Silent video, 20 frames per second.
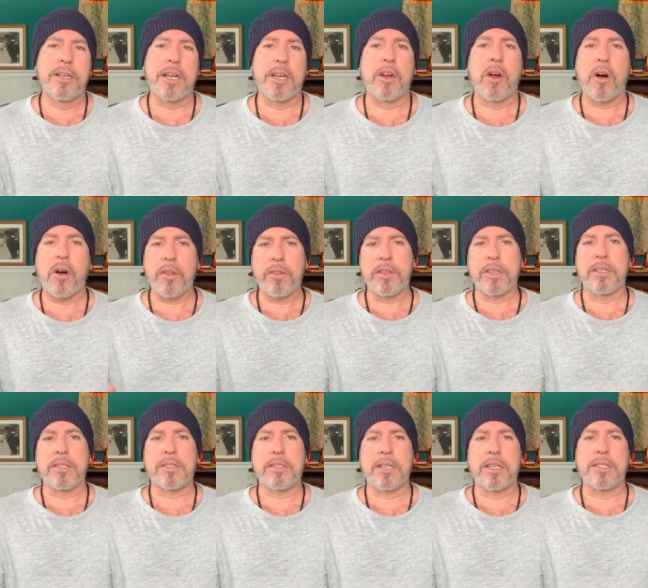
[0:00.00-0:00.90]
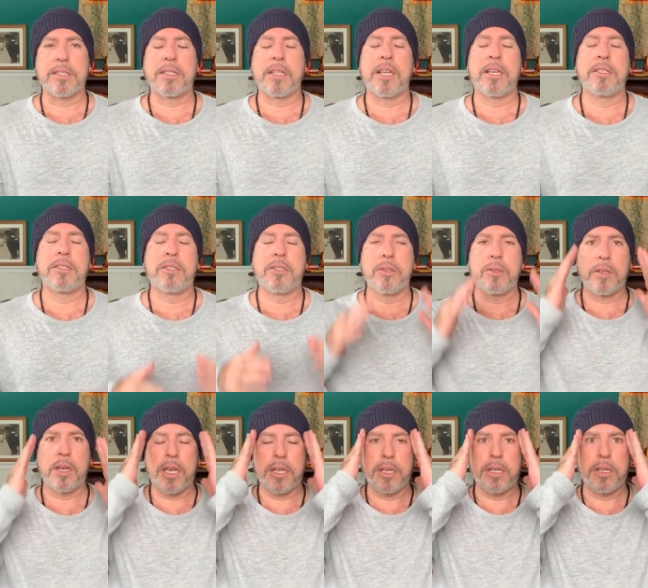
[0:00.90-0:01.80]
And all this has led
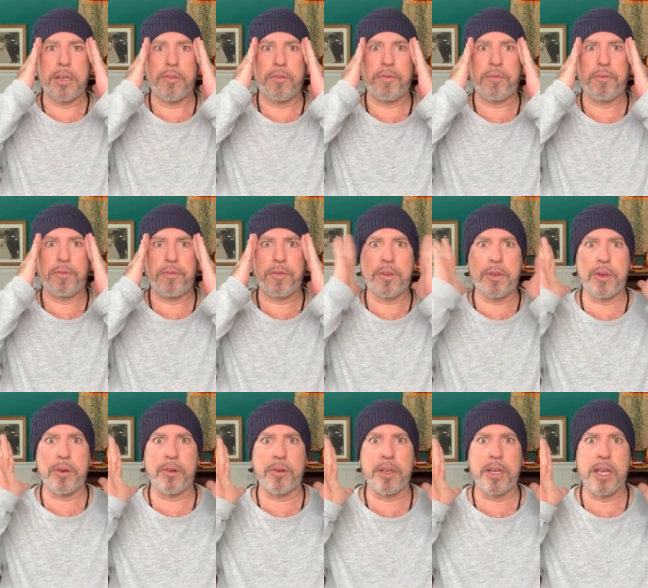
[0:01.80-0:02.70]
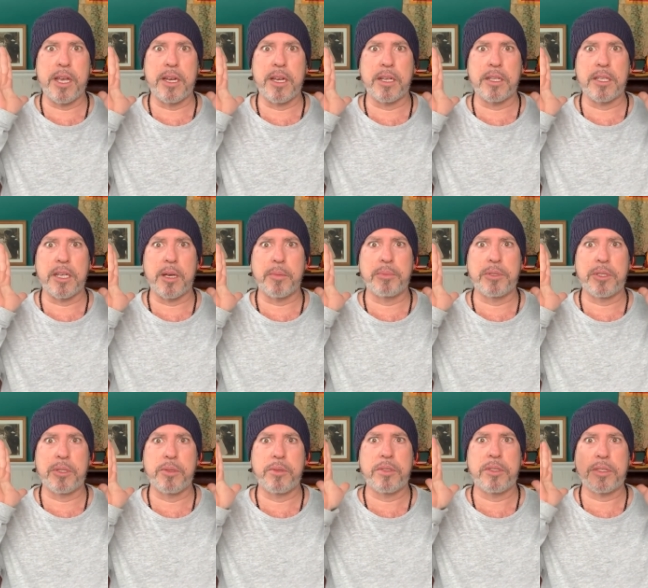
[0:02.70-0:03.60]
to an infuriatingly
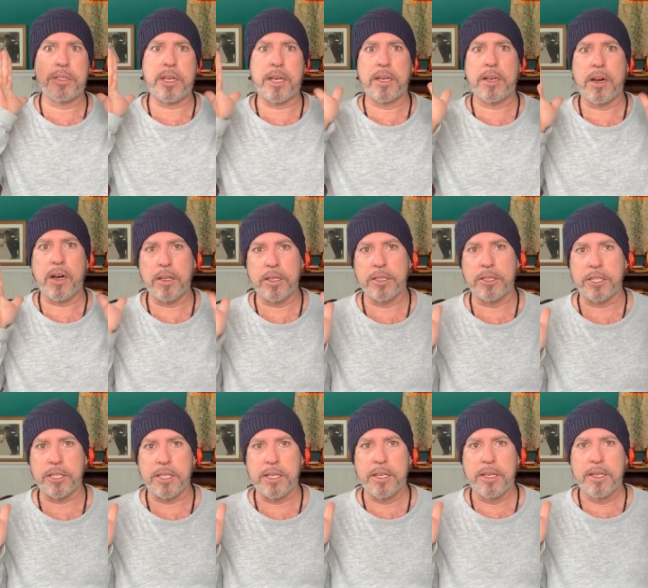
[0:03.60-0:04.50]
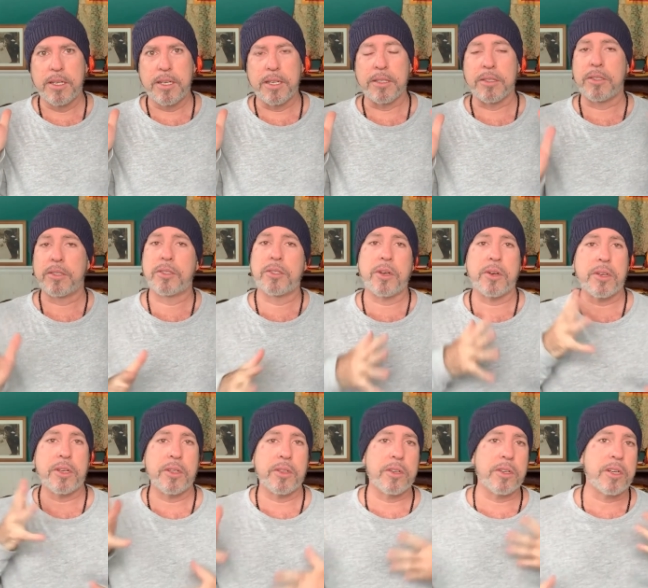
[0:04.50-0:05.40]
obtuse psychology and
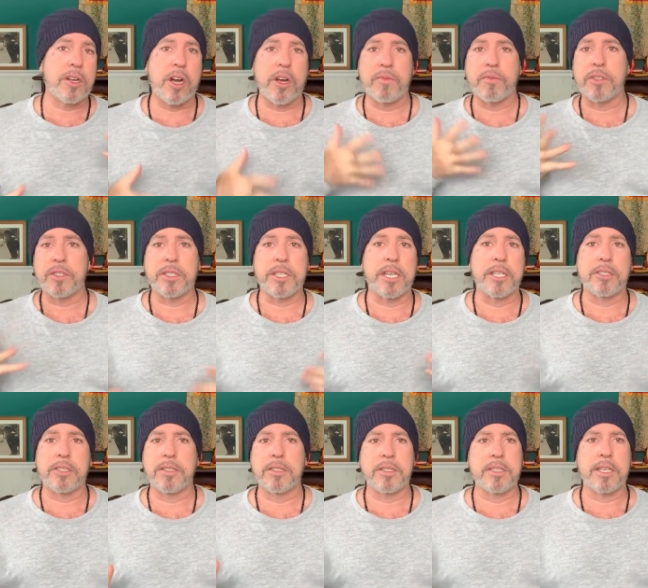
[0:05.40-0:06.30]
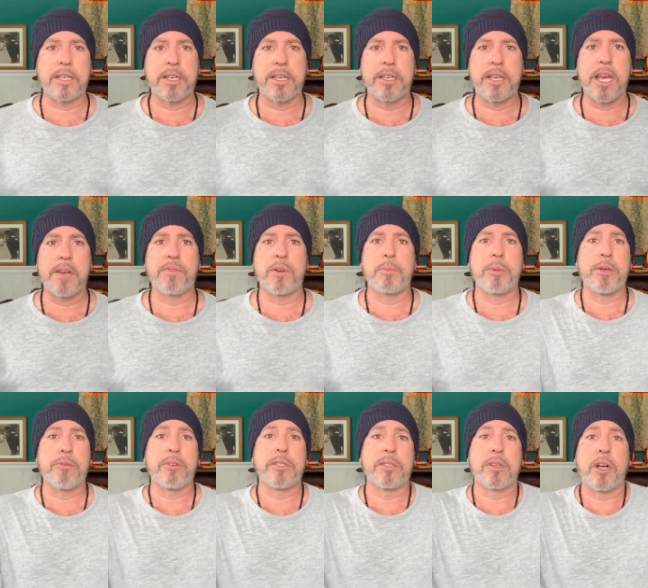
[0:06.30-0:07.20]
circular conversations that can never
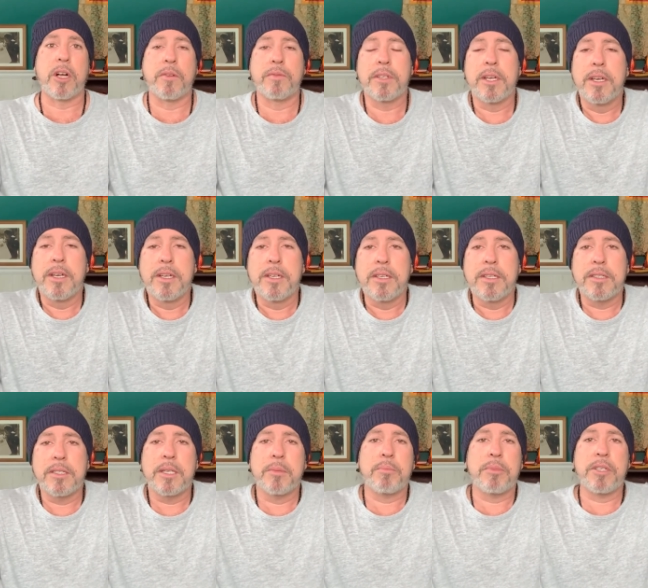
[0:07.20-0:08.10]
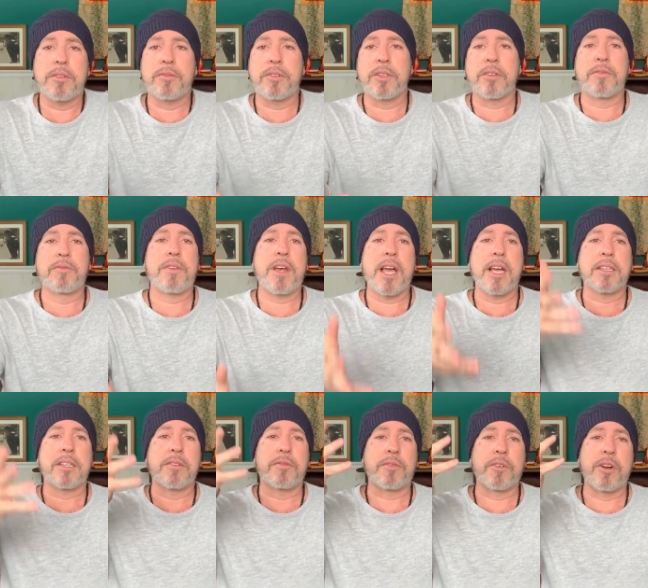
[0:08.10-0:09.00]
be resolved simply for the
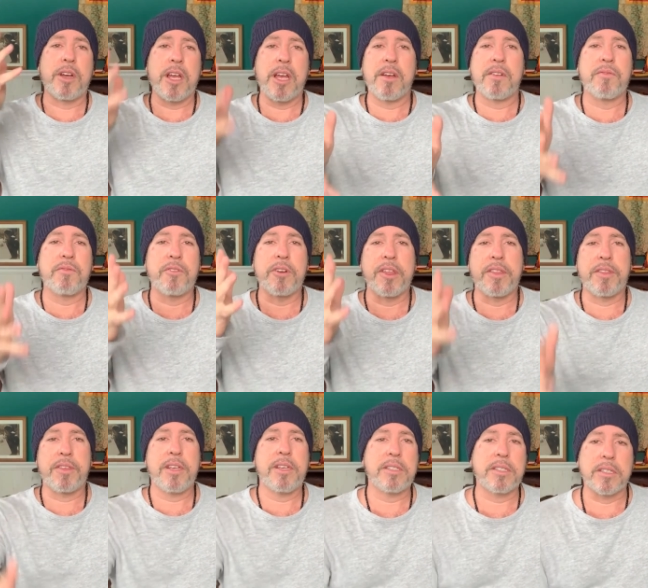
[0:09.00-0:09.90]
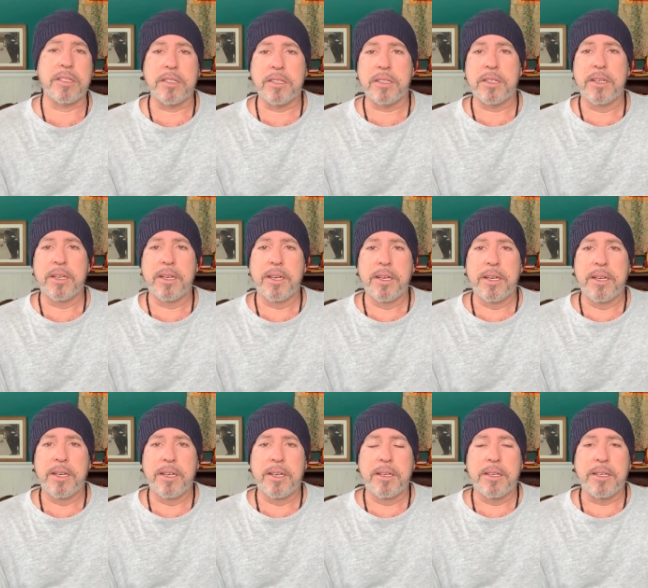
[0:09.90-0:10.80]
fact that for every thesis,
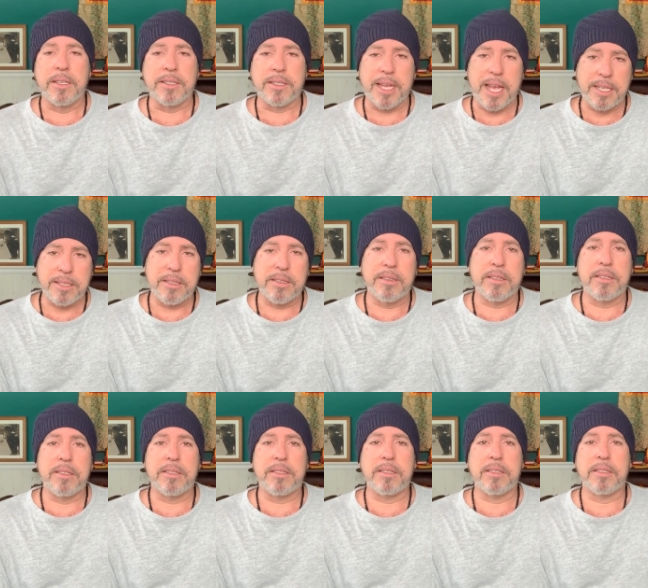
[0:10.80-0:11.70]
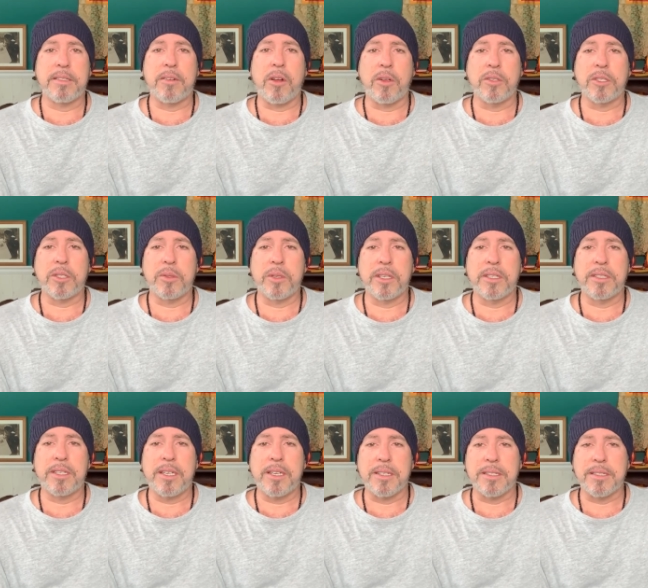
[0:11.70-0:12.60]
its antithesis also
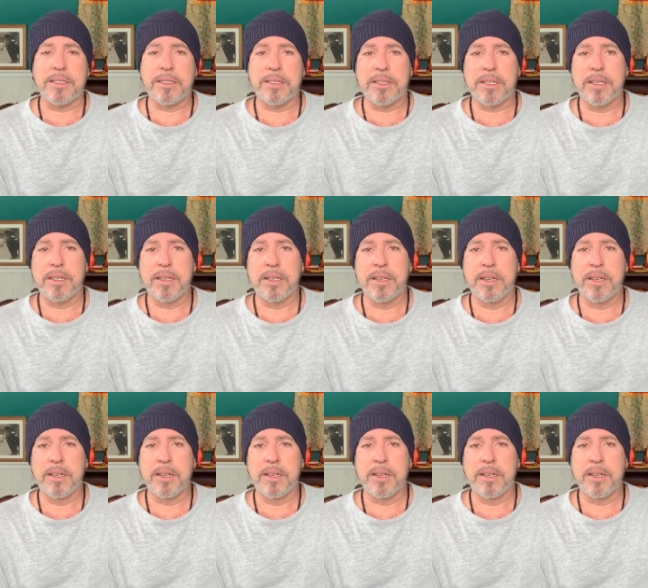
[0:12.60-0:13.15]
exists.